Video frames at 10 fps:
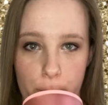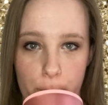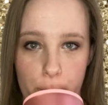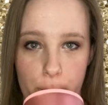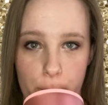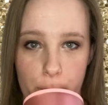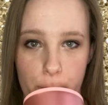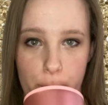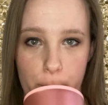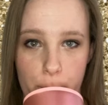
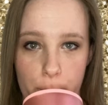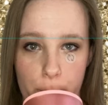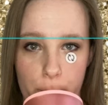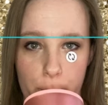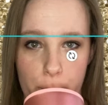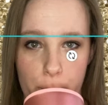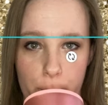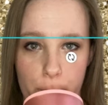No one is speaking in this clip.